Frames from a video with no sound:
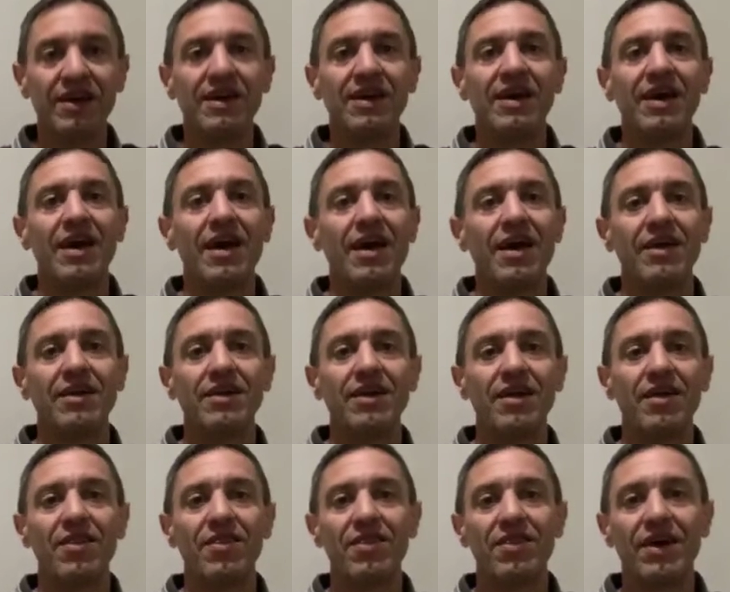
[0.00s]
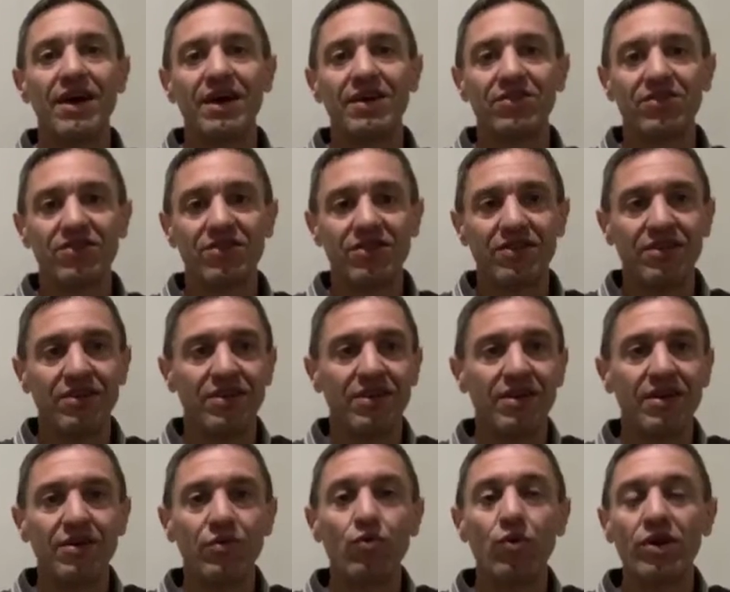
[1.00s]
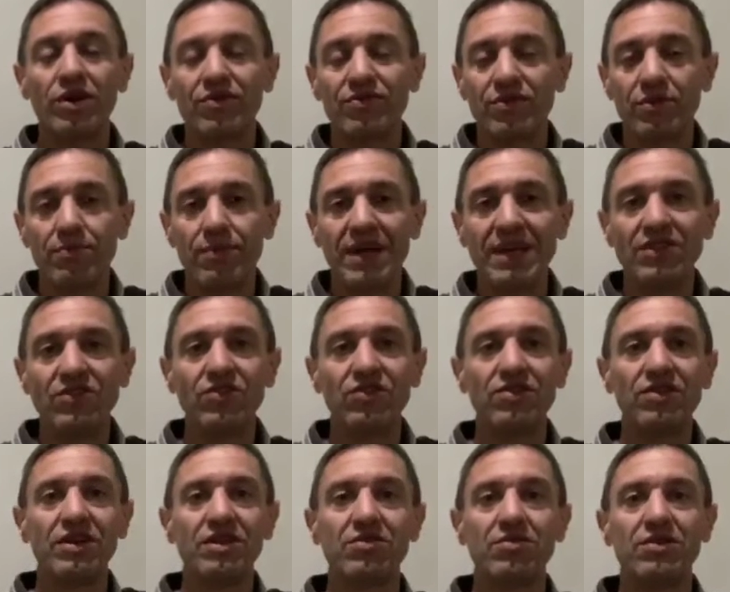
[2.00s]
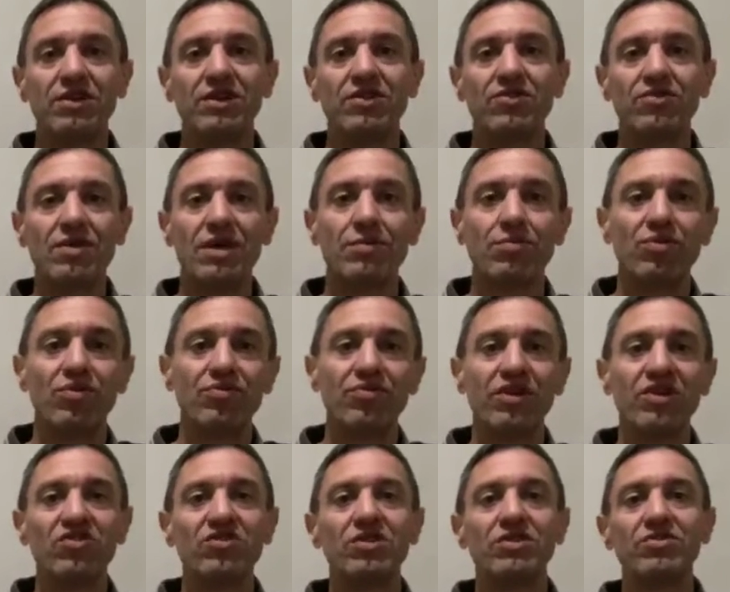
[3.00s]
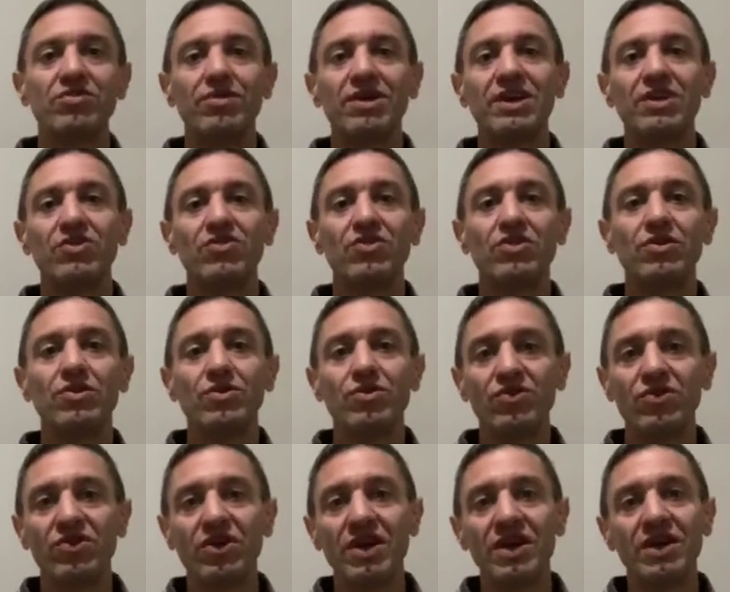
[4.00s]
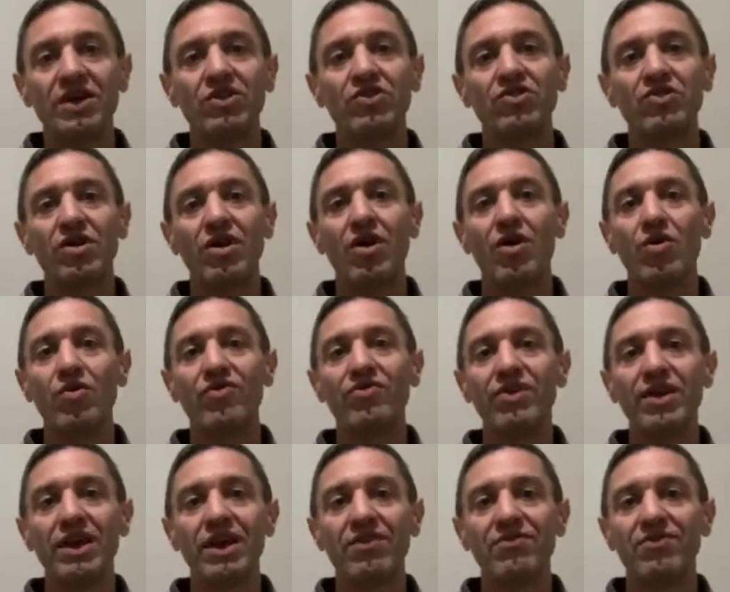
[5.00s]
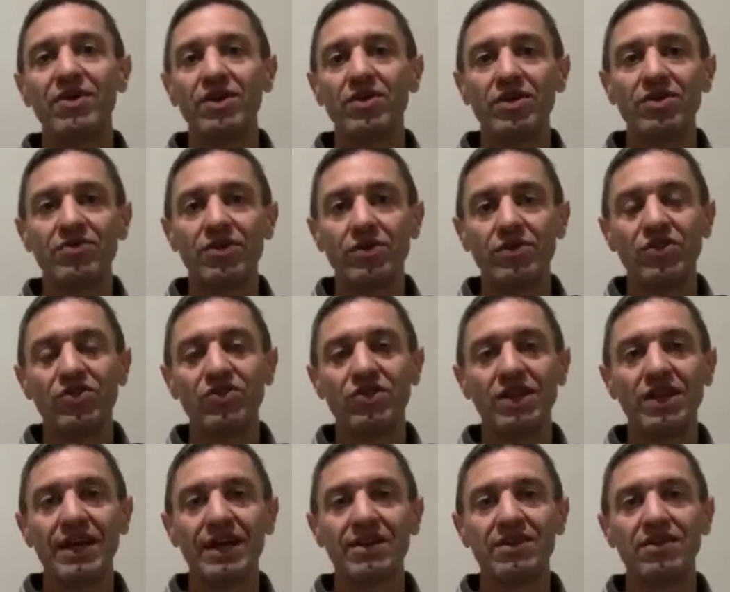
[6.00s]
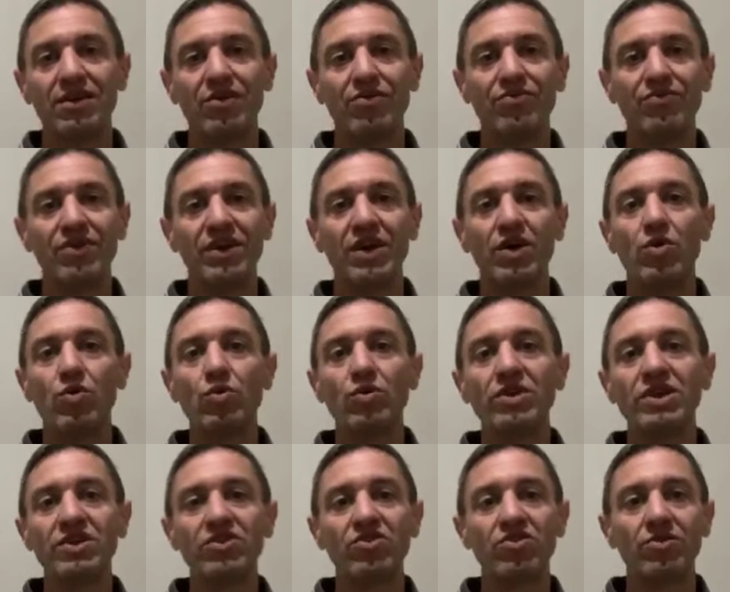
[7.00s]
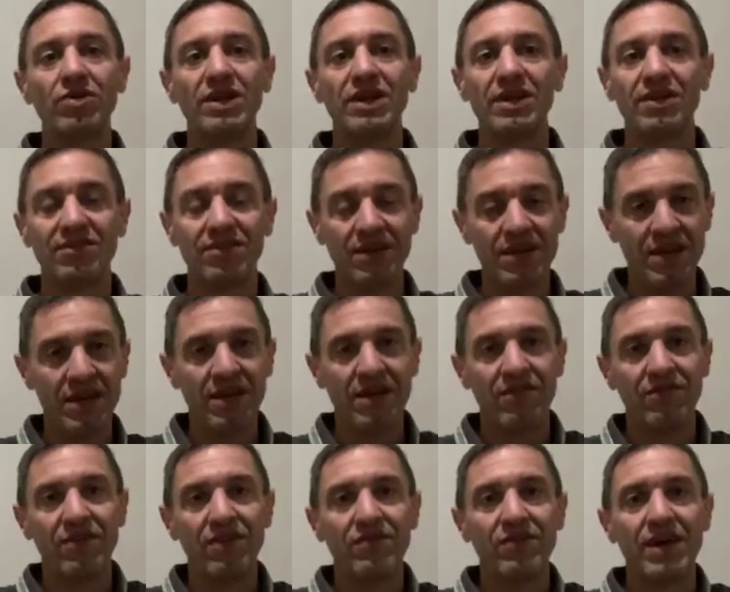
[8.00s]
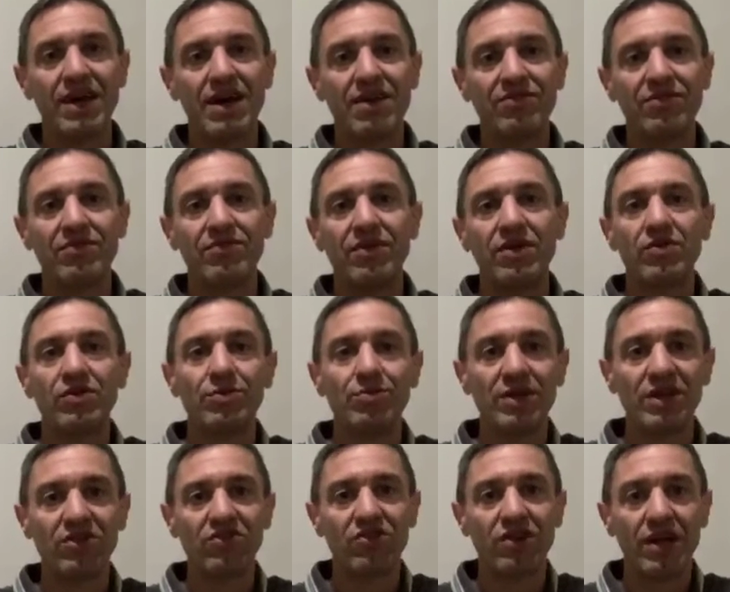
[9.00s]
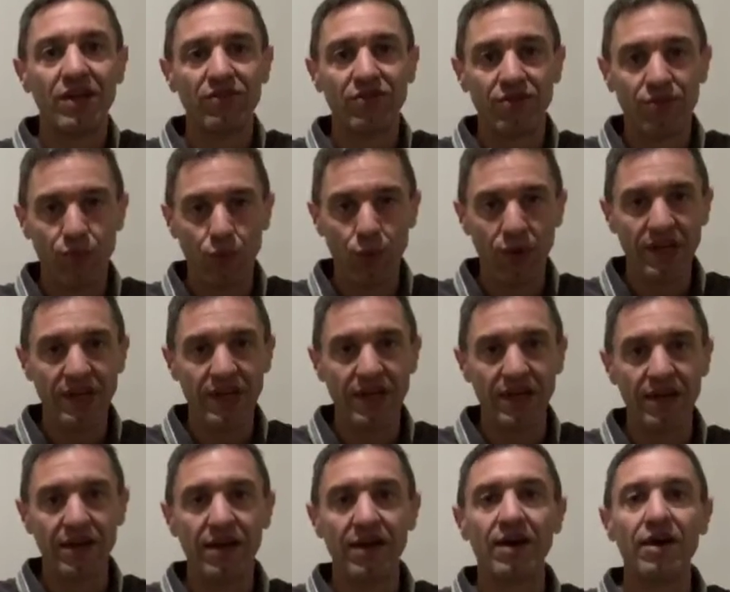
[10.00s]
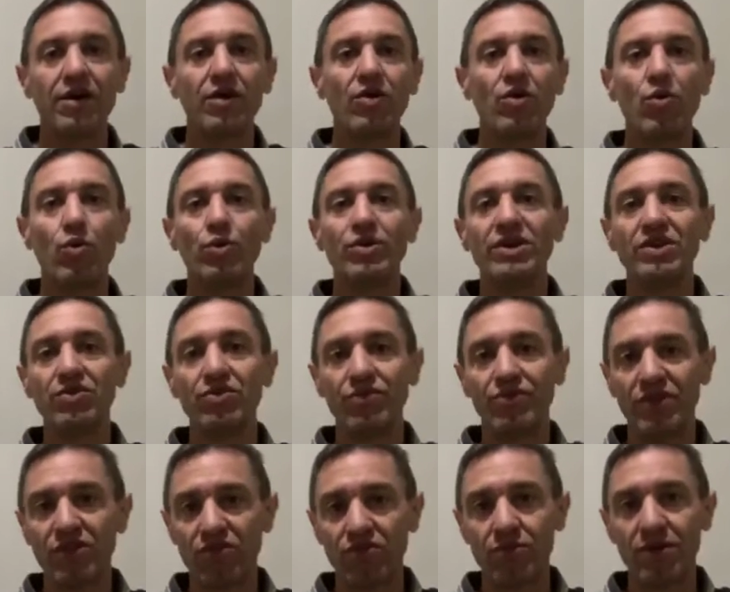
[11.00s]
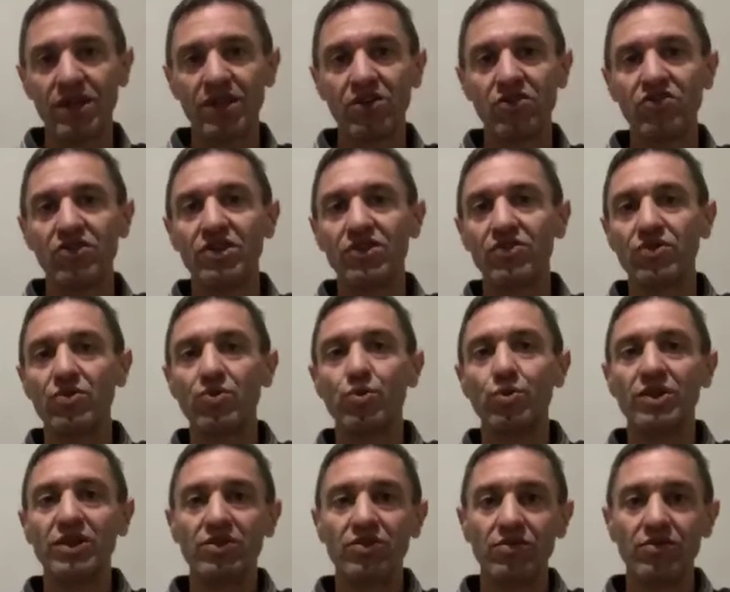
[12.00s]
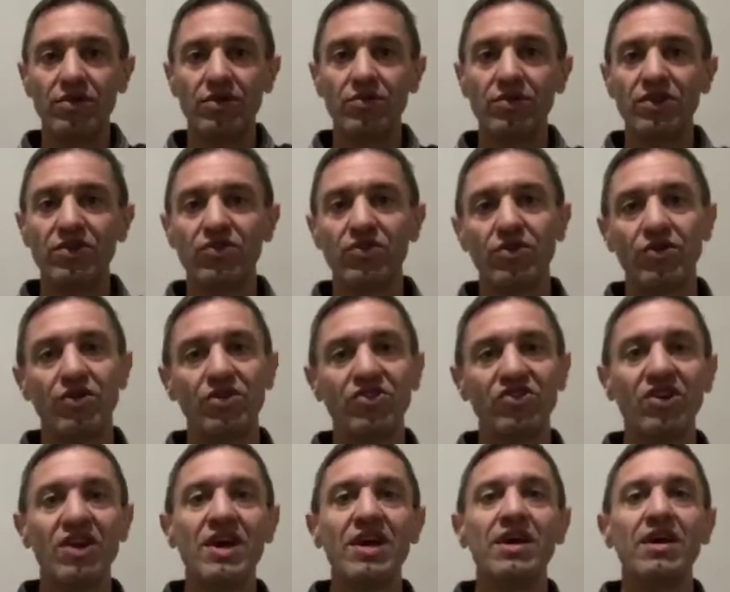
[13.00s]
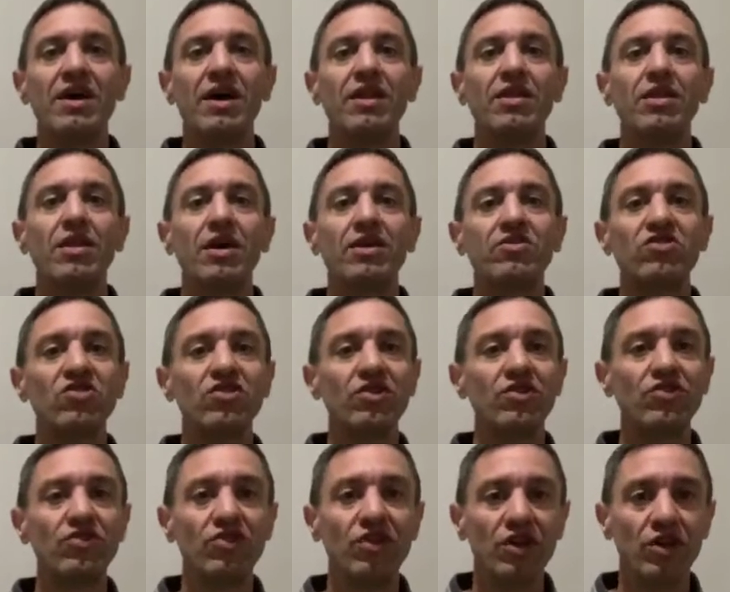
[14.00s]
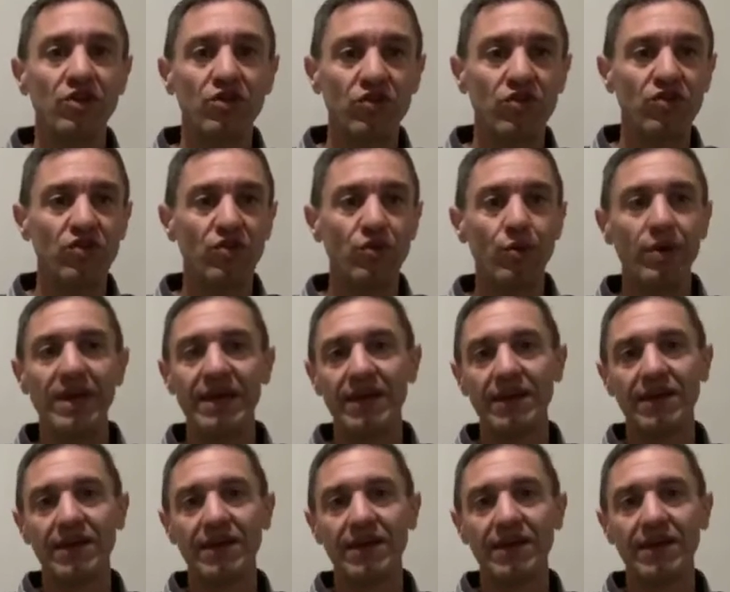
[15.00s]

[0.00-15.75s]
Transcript: And that's one of the main secrets that professional traders use. So they are very, very selective. They only trade when they have a very big chance of winning according to their strategies, according to their research, and not just doing